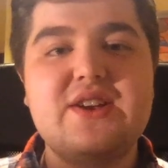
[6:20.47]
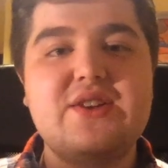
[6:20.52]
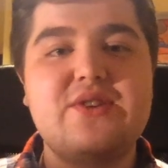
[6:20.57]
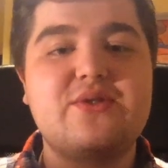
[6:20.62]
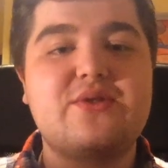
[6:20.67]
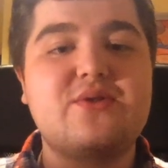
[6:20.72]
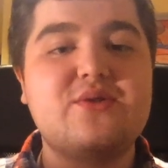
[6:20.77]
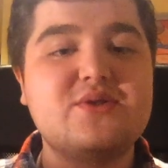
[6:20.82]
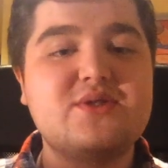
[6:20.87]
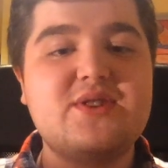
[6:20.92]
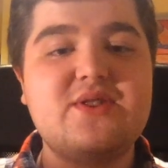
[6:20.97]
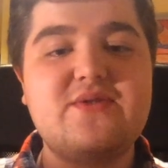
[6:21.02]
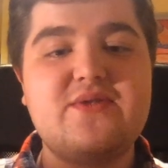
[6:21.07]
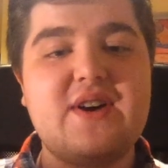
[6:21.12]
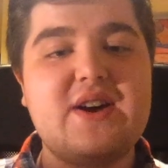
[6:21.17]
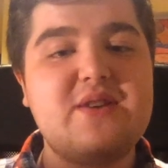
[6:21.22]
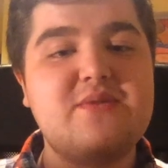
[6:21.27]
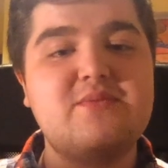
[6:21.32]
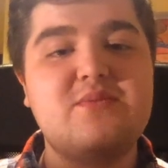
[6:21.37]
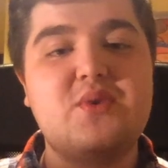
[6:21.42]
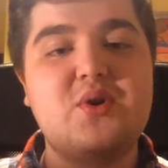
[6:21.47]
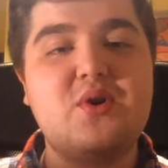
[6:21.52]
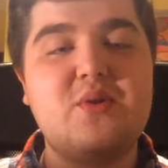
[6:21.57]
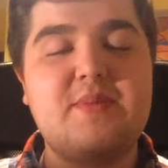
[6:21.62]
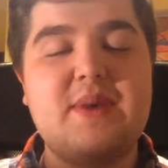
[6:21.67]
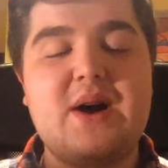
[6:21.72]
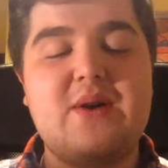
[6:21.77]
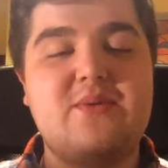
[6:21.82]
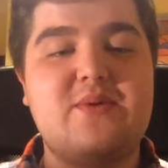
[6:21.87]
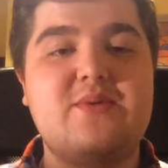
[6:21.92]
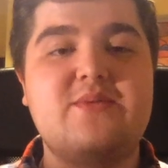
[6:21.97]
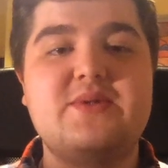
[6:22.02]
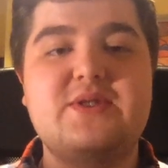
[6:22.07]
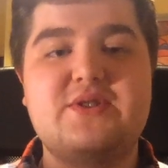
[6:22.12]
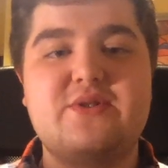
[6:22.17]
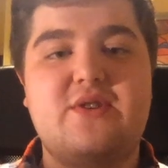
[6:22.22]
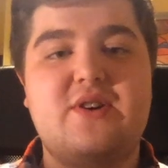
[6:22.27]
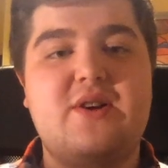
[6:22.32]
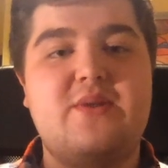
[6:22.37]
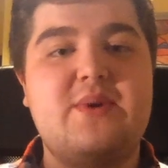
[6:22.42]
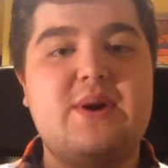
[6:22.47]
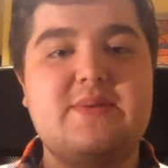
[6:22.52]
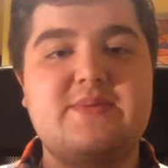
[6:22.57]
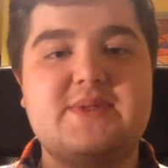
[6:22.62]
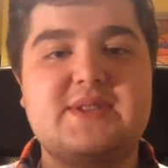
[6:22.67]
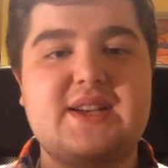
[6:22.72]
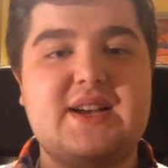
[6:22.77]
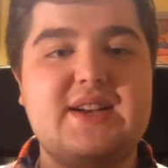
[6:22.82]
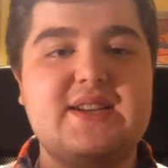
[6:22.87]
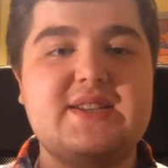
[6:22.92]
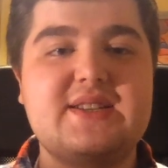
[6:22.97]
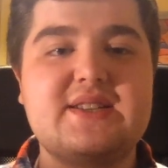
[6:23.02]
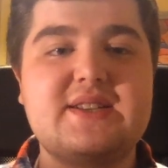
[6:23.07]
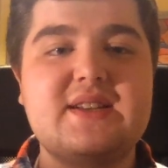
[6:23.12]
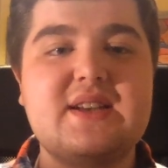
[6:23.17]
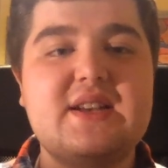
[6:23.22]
You can also find out more about what we do on our website,